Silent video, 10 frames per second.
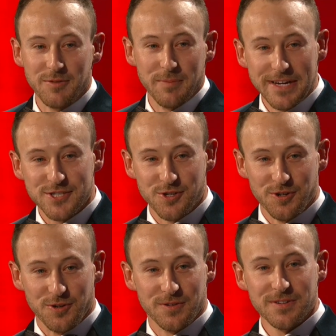to make
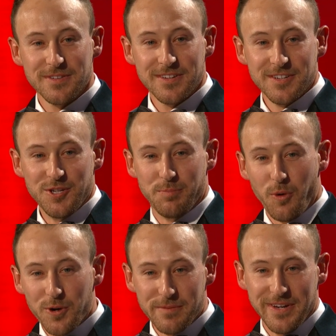sure you
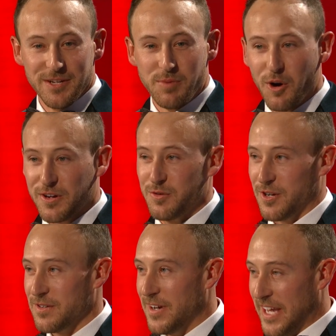pointed me to park on
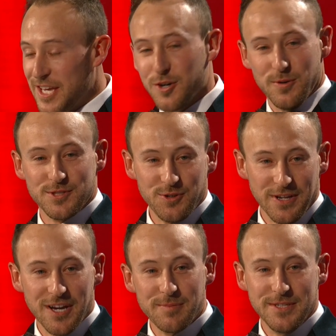a, a hill so you
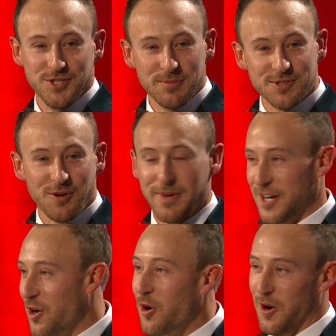could help me jump start
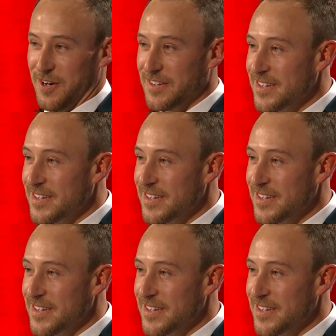my car,